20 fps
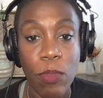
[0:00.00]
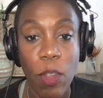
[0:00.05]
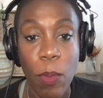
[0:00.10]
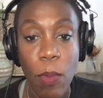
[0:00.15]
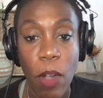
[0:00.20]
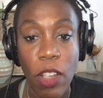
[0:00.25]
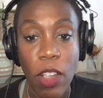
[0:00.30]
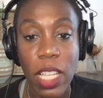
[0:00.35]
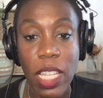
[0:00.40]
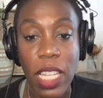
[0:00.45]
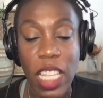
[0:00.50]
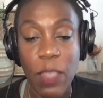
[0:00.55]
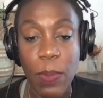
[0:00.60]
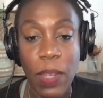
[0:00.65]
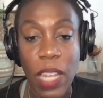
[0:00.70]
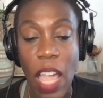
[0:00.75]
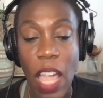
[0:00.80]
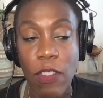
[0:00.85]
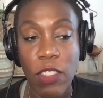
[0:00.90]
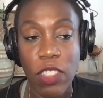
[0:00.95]
market has
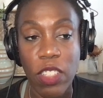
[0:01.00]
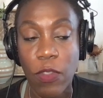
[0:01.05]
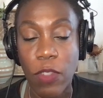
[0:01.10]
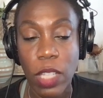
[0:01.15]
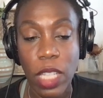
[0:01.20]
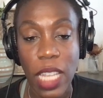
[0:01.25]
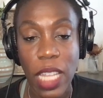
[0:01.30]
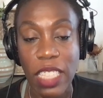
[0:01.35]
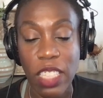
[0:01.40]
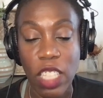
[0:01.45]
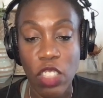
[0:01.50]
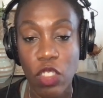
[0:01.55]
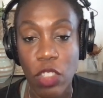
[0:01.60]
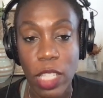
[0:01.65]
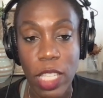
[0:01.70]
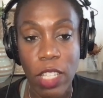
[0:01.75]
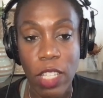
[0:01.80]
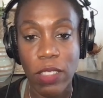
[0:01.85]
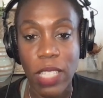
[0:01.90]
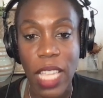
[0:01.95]
been averaging for the last 100
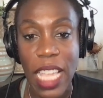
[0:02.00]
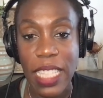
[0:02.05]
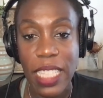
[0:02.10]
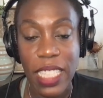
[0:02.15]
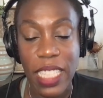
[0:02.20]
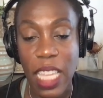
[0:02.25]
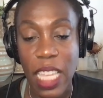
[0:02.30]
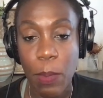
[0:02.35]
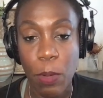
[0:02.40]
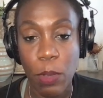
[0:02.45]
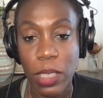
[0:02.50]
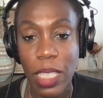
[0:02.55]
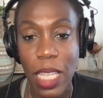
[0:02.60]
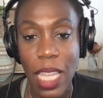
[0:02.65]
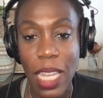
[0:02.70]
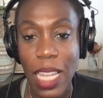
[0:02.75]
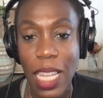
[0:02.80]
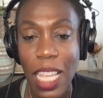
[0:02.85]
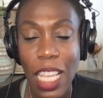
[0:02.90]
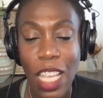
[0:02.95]
years, 8 to
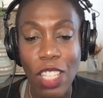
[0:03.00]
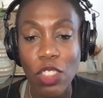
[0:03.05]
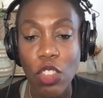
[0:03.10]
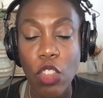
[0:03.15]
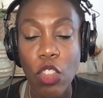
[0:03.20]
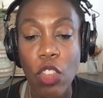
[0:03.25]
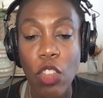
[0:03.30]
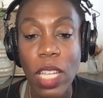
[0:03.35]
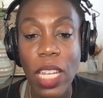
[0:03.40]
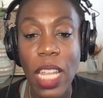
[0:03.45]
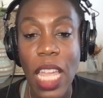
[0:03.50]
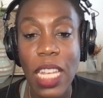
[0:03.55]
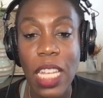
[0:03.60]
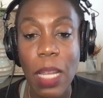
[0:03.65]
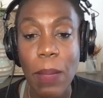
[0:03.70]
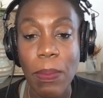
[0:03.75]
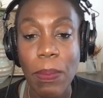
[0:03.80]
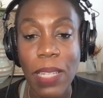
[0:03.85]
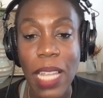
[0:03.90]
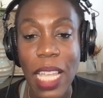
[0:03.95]
10%. So you're going to end
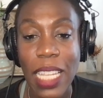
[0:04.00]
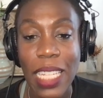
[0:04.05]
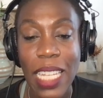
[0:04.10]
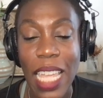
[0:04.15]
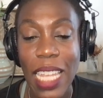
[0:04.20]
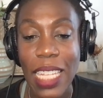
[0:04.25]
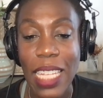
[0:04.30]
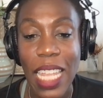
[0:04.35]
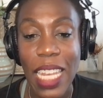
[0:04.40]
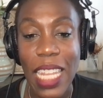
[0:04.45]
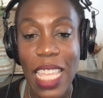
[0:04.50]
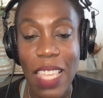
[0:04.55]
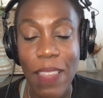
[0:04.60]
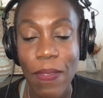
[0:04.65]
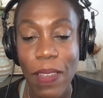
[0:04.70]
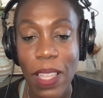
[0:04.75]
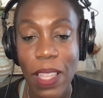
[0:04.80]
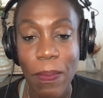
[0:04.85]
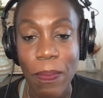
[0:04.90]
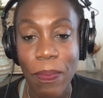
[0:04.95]
up like net
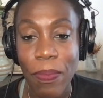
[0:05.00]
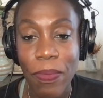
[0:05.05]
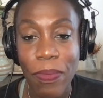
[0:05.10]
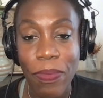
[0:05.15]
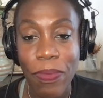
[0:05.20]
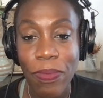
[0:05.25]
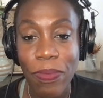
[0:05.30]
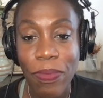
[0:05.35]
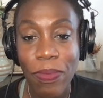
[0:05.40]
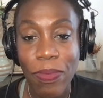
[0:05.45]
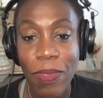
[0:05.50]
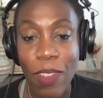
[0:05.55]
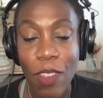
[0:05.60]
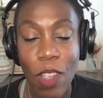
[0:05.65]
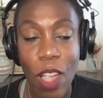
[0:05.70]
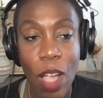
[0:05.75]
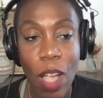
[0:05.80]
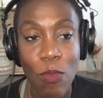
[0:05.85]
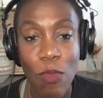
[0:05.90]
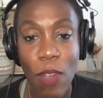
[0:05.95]
even,
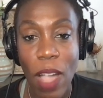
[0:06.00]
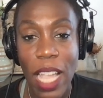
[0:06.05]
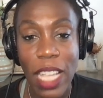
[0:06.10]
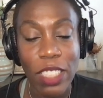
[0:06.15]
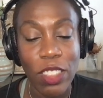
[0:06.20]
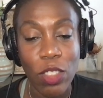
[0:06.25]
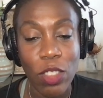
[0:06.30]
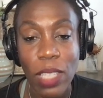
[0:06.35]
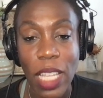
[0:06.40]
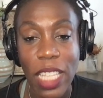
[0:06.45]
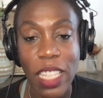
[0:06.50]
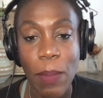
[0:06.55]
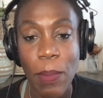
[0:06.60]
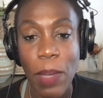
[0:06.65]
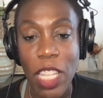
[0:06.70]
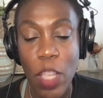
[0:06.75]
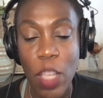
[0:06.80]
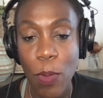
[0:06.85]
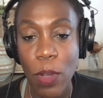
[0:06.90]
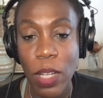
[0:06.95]
right? So like the
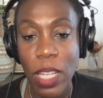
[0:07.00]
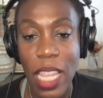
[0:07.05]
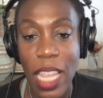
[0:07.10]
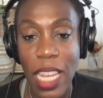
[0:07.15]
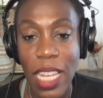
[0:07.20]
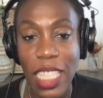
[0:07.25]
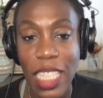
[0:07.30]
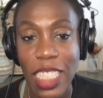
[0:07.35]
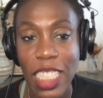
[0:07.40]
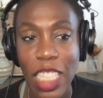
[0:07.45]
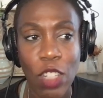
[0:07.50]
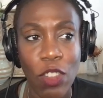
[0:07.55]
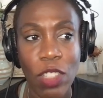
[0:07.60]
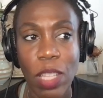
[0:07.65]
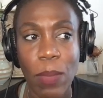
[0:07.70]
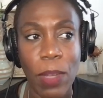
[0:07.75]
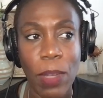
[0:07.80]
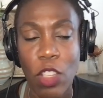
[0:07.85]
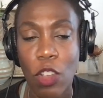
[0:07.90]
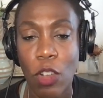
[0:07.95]
money you put in is literally
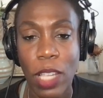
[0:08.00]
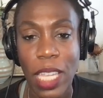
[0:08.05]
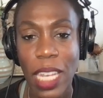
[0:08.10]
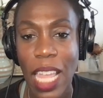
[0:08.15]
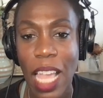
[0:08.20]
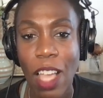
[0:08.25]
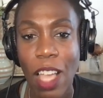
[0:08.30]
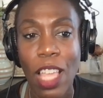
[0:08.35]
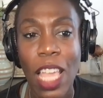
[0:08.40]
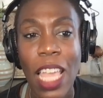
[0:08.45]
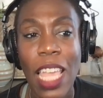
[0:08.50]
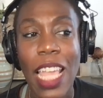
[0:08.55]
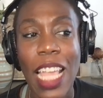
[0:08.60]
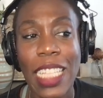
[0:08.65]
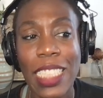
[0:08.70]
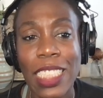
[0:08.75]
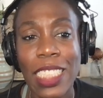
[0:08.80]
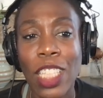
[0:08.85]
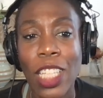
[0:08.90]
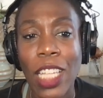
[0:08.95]
the money you'll get out.
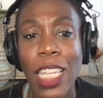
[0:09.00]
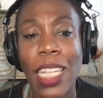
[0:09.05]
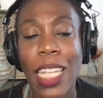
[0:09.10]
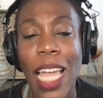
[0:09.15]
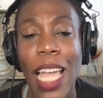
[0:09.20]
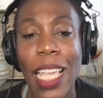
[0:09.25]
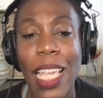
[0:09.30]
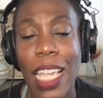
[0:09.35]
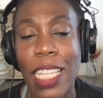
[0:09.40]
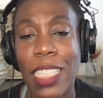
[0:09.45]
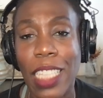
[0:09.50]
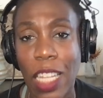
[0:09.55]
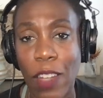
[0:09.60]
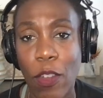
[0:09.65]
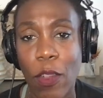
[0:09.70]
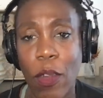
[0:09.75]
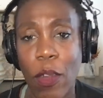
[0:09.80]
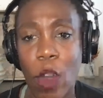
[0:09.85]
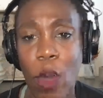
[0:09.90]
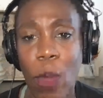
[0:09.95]
It's looking like, instead of
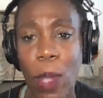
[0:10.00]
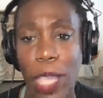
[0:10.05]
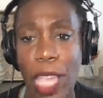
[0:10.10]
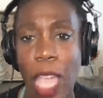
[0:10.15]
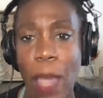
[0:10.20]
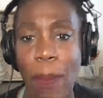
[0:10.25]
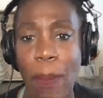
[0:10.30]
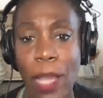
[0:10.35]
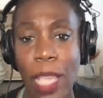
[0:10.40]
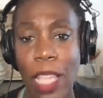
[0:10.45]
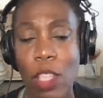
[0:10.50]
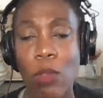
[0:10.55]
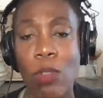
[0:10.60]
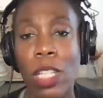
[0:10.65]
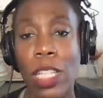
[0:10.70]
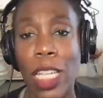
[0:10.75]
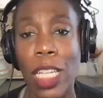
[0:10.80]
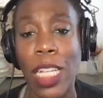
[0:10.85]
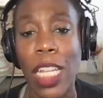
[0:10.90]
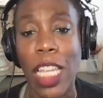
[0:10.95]
a 401k plan, you
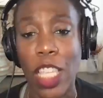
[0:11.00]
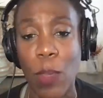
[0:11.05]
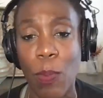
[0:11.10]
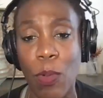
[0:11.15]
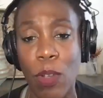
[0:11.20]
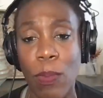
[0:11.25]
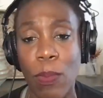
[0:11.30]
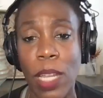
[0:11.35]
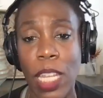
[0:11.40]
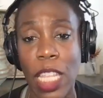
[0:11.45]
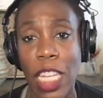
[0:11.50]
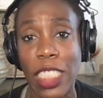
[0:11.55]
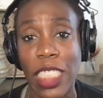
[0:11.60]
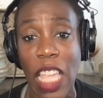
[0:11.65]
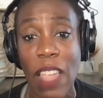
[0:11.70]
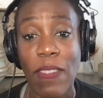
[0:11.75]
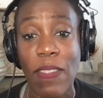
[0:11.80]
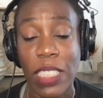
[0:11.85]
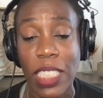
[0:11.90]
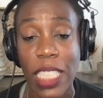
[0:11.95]
looking like you put money in a
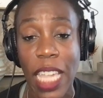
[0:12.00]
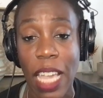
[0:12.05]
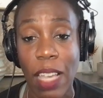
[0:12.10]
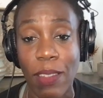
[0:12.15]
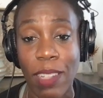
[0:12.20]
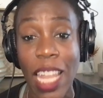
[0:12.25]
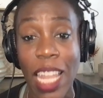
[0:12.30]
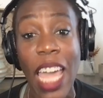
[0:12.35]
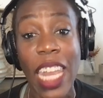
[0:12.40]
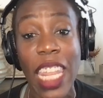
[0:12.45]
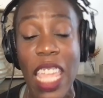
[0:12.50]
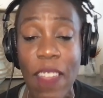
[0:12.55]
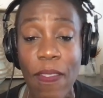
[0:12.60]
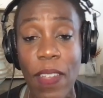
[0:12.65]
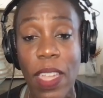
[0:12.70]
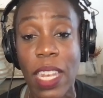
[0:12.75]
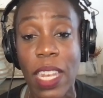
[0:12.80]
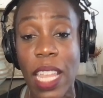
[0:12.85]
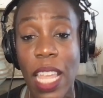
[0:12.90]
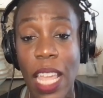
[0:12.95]
savings account. Not
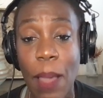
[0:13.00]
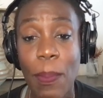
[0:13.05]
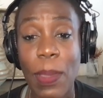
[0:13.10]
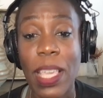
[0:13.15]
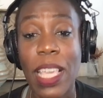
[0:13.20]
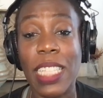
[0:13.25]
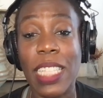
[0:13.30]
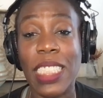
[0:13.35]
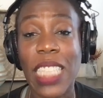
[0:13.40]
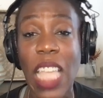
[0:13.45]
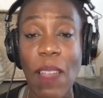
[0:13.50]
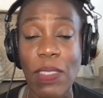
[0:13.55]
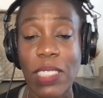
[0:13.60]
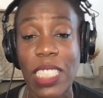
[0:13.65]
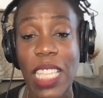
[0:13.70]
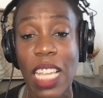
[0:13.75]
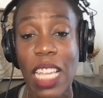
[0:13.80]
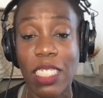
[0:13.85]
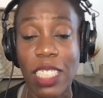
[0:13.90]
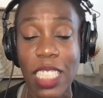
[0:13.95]
even, because savings
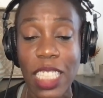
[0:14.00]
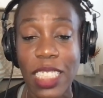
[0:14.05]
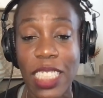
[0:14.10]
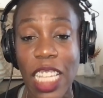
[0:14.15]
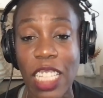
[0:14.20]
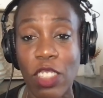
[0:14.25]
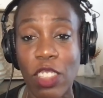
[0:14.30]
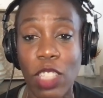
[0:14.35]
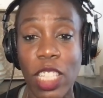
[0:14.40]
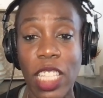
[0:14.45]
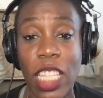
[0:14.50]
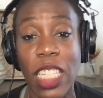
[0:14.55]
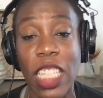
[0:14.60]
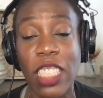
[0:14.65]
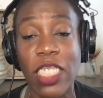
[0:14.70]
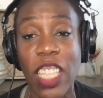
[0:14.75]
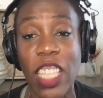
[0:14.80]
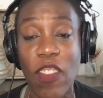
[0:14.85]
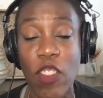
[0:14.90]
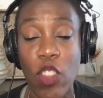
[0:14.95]
accounts these days are at
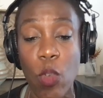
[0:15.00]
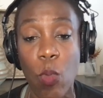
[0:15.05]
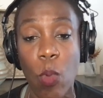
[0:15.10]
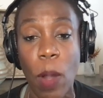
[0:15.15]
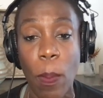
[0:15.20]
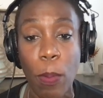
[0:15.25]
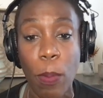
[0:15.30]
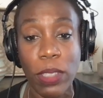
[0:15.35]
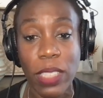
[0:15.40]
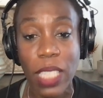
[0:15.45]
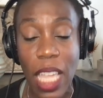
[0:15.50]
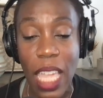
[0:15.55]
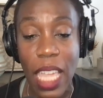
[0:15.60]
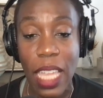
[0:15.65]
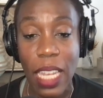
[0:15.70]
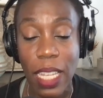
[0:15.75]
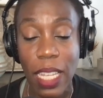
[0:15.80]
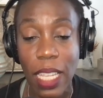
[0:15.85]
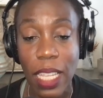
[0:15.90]
least giving you 1%.